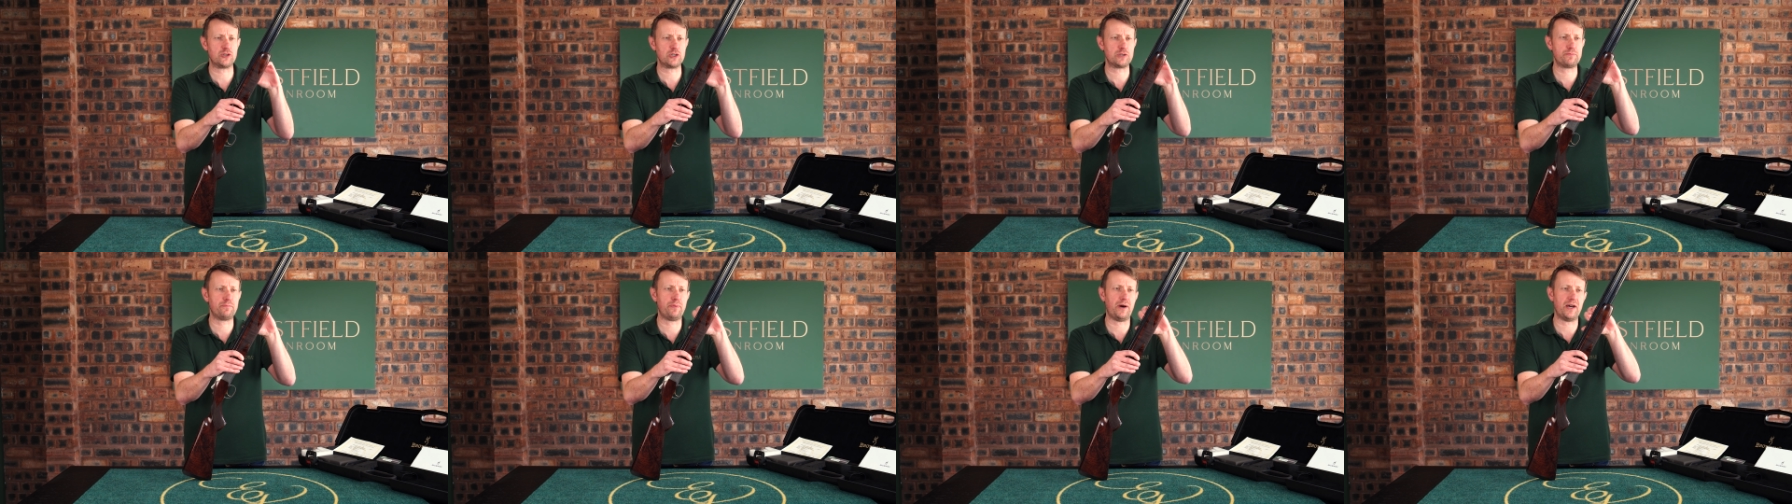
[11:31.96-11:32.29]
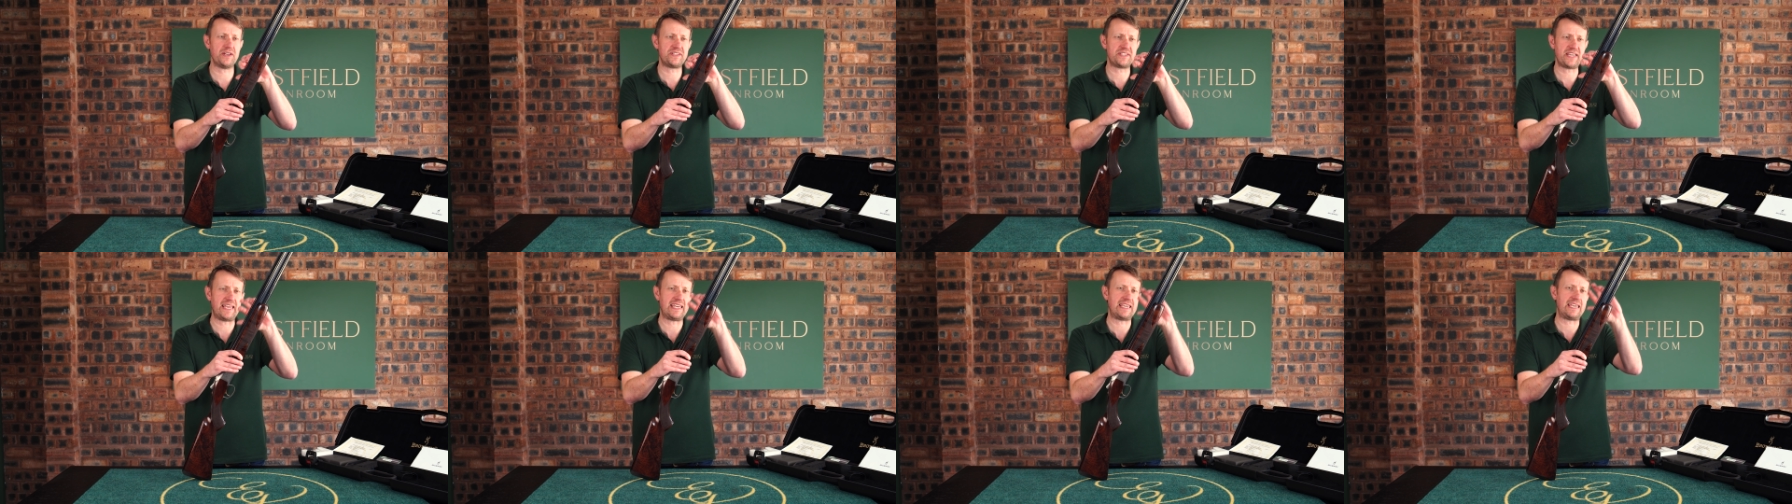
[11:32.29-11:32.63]
just by
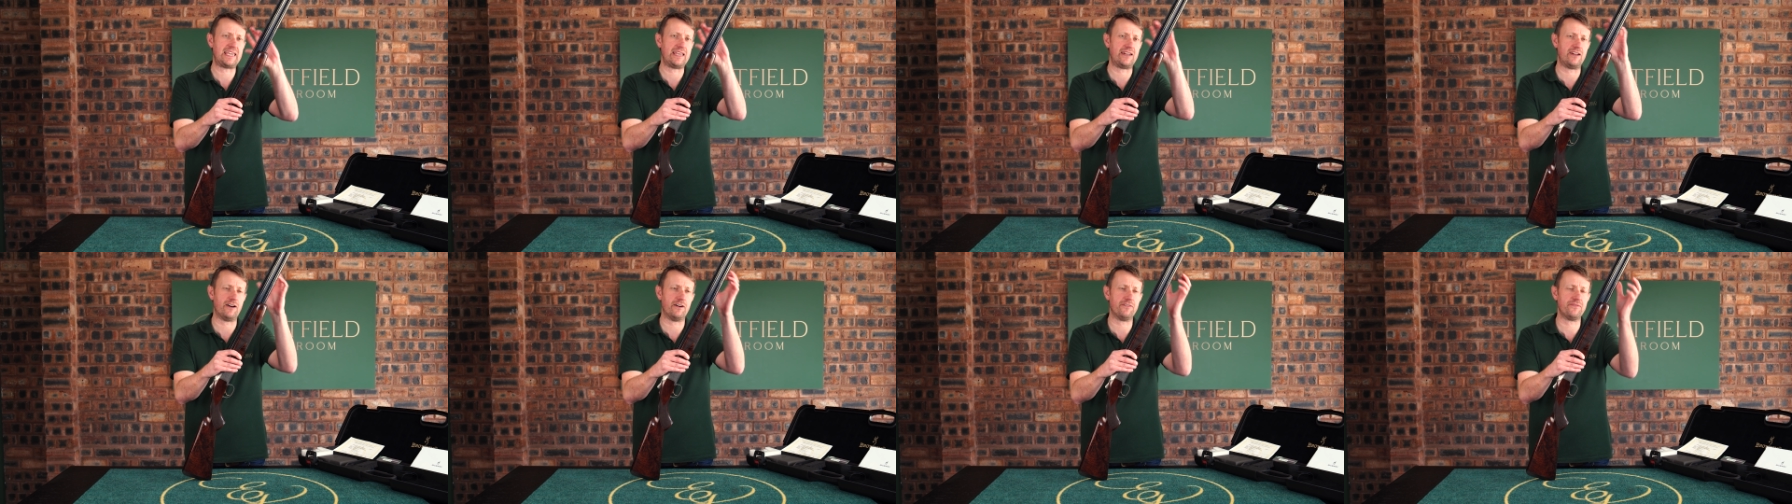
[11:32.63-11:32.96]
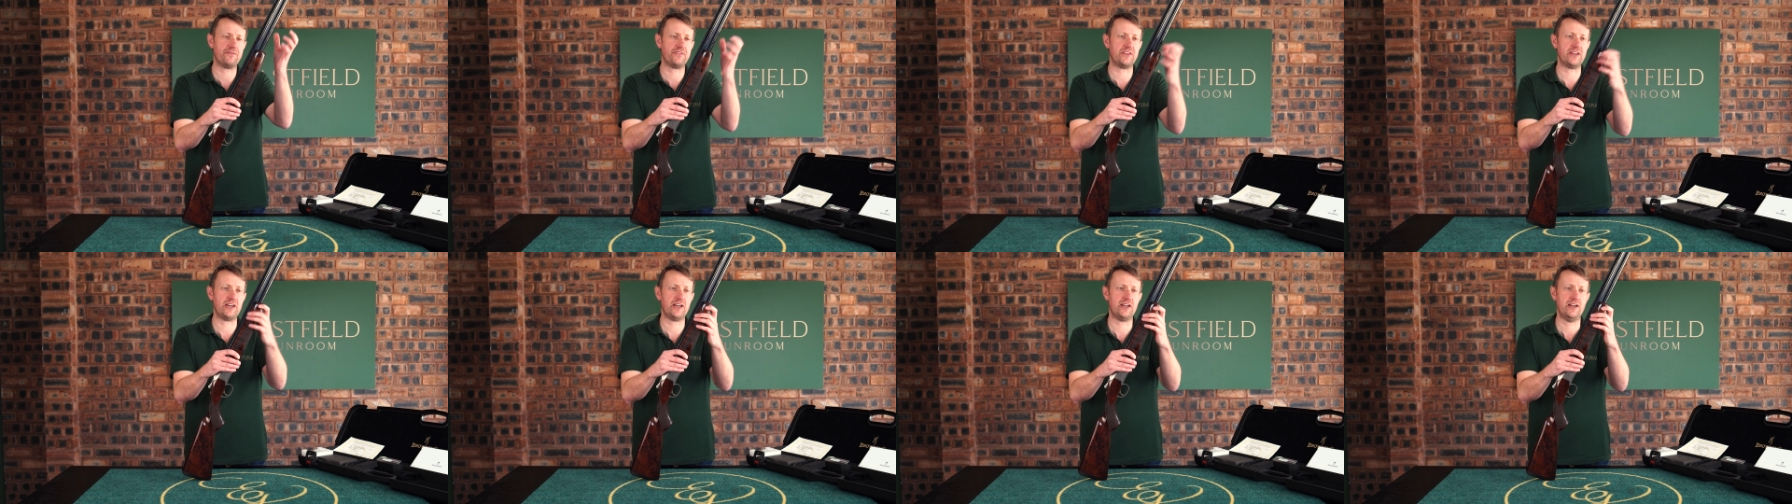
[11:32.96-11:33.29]
taking off
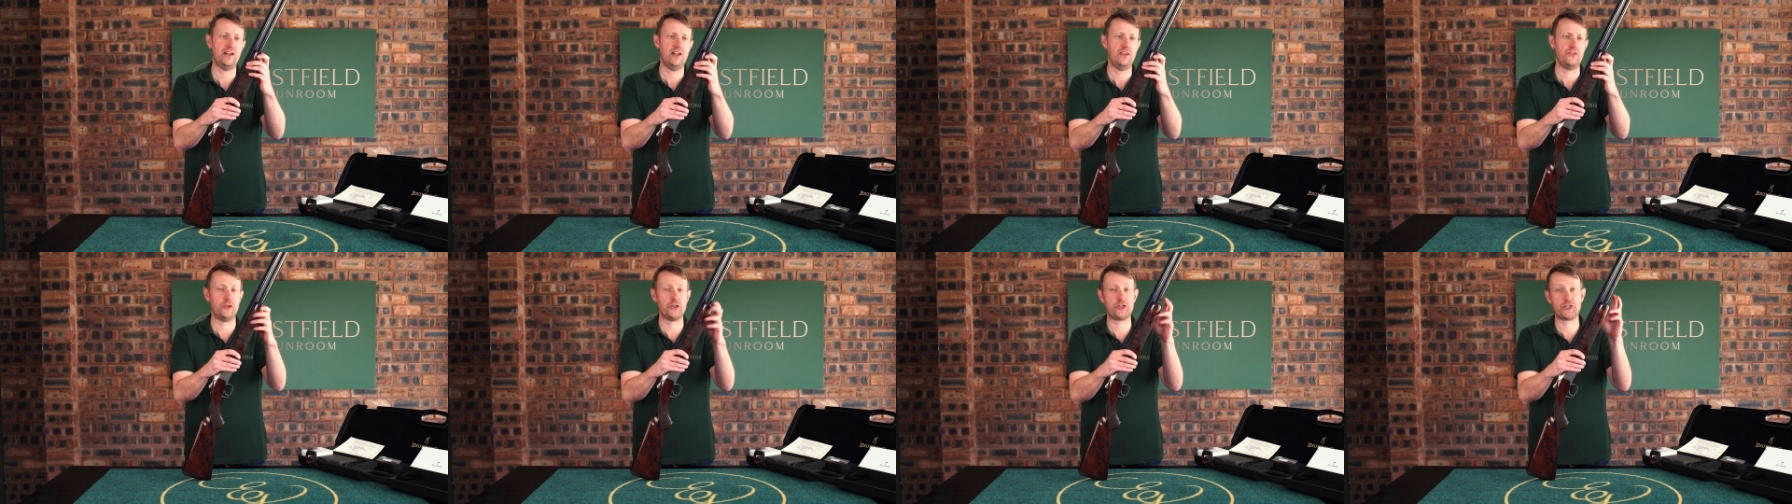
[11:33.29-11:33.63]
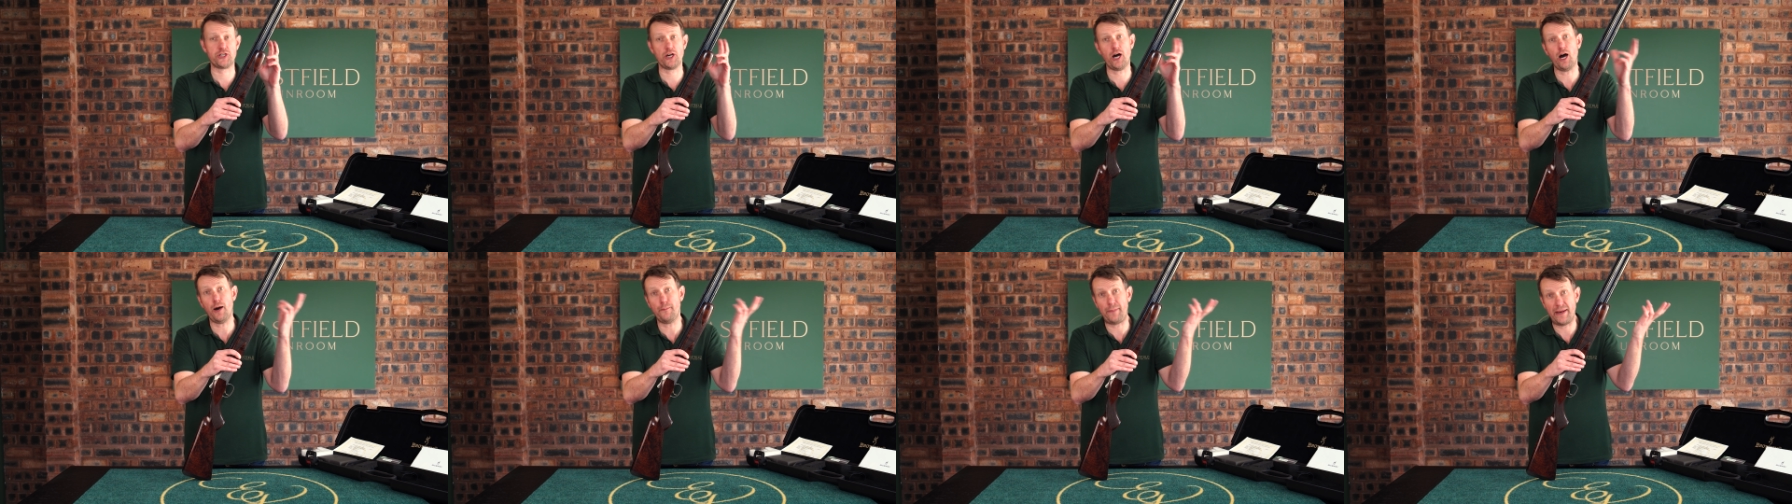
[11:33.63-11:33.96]
the
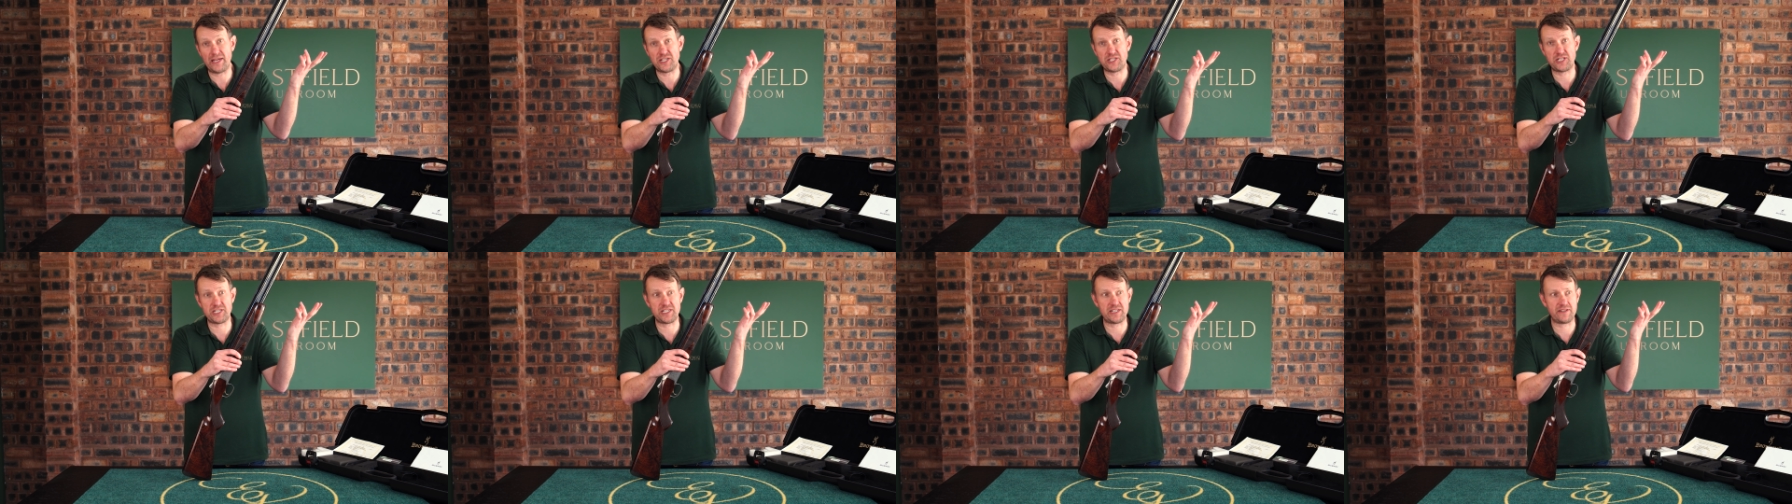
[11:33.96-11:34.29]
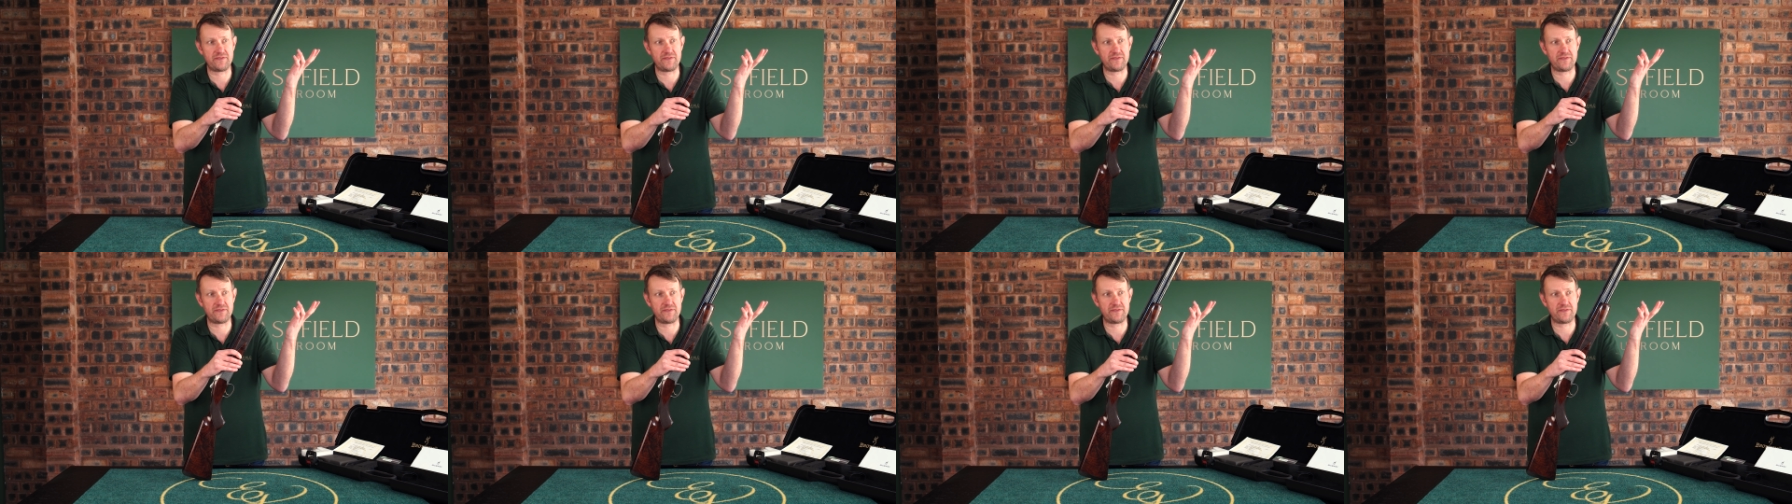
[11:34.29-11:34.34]
sharp edges,